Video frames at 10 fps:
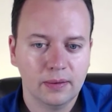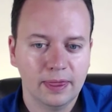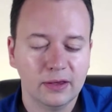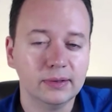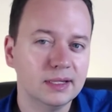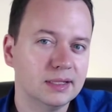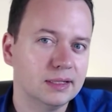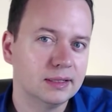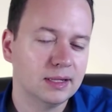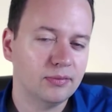So this
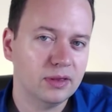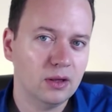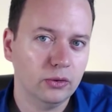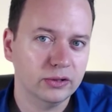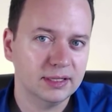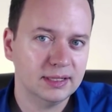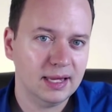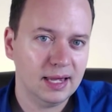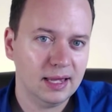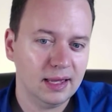is something that we'll
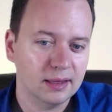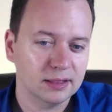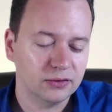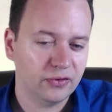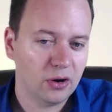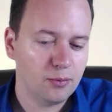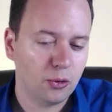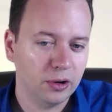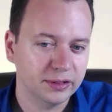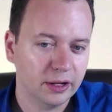see is very
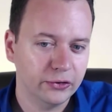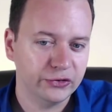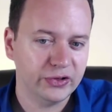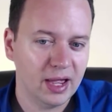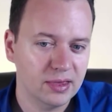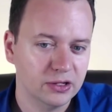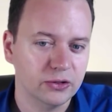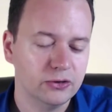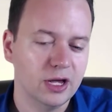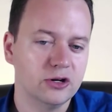important to understand this
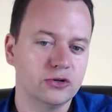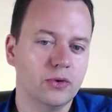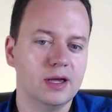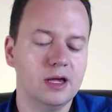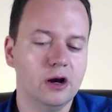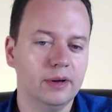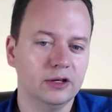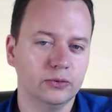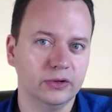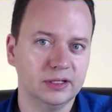notation right here,
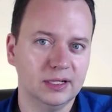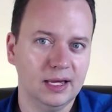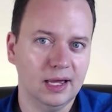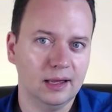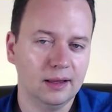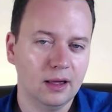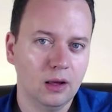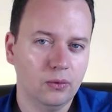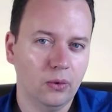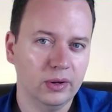because we'll see it
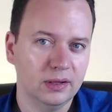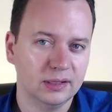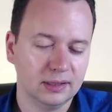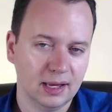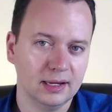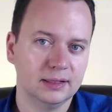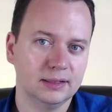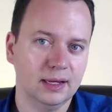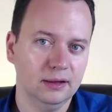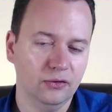when we discuss
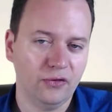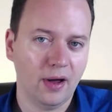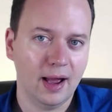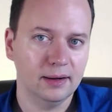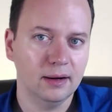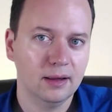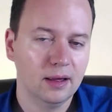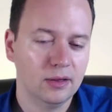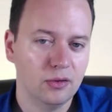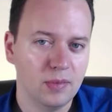and define
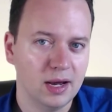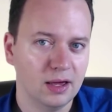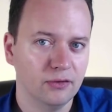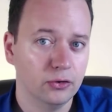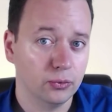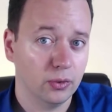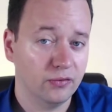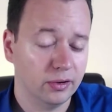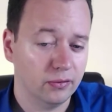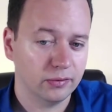the meaning of a
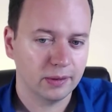derivative.